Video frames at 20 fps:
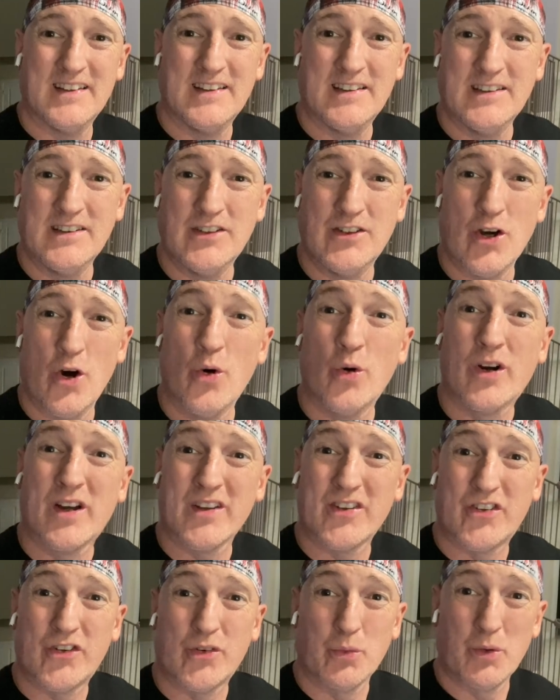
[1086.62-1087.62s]
Yoga
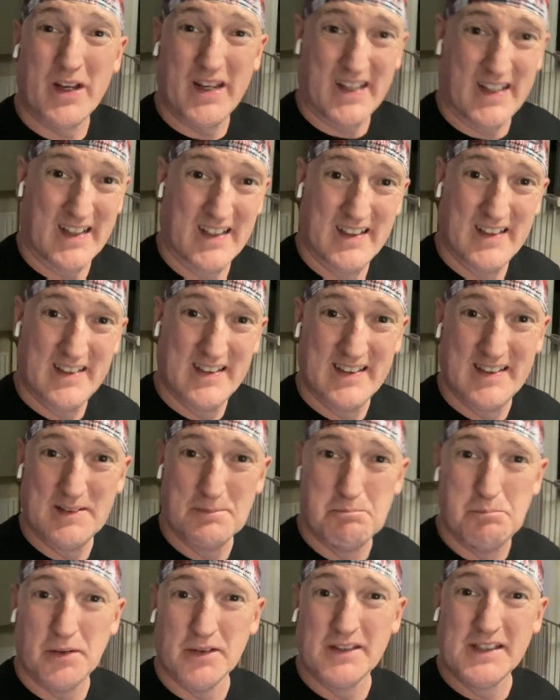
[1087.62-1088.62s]
swing.
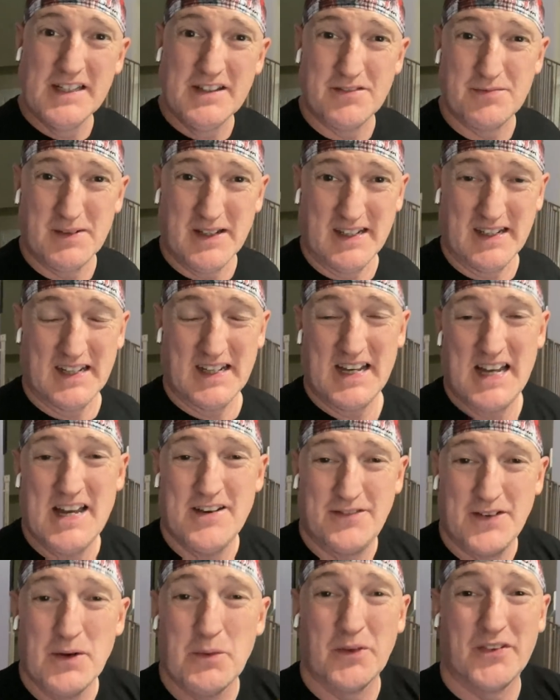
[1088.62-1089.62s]
Believe me,
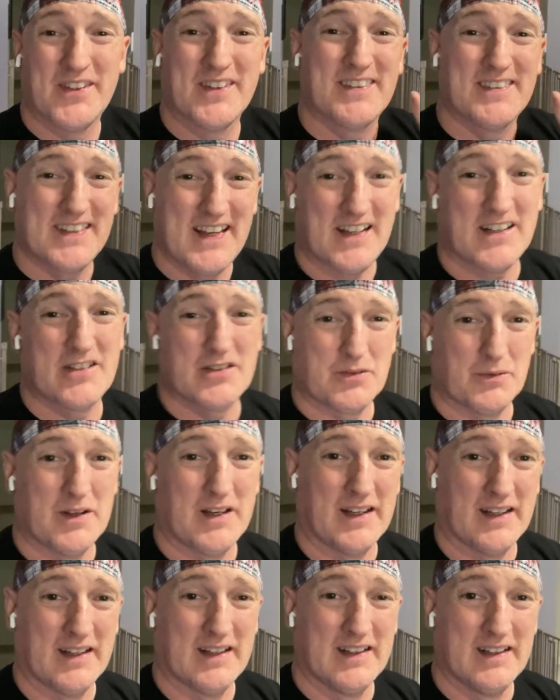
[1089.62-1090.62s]
if it was a sex
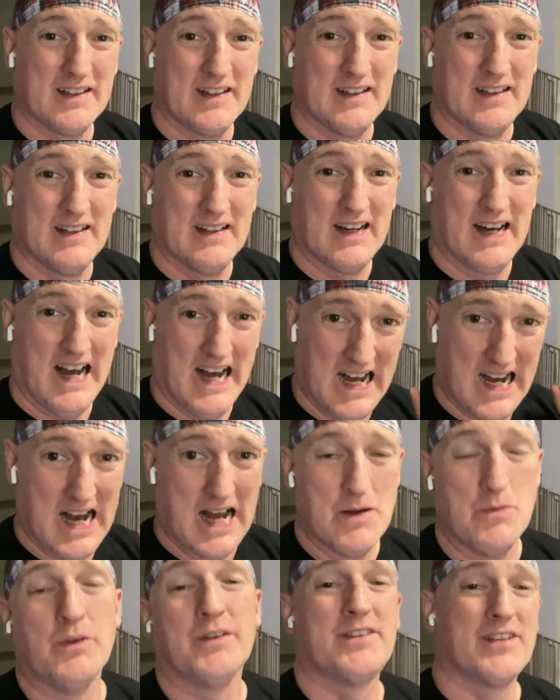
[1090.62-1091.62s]
swing,
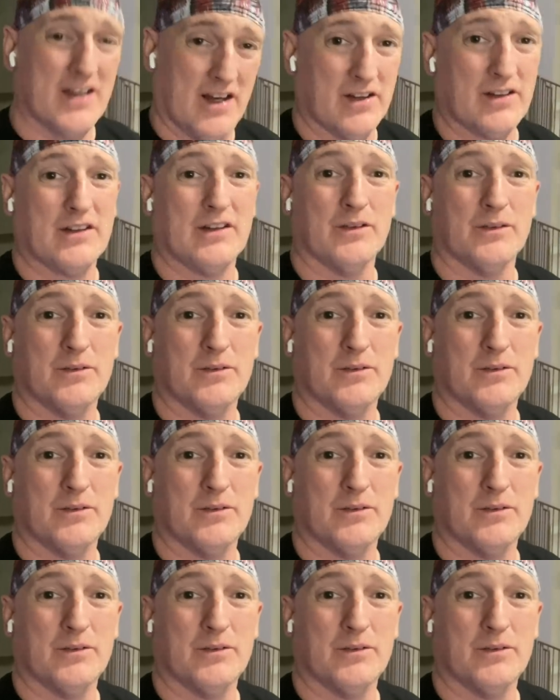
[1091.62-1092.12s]
I would tell you.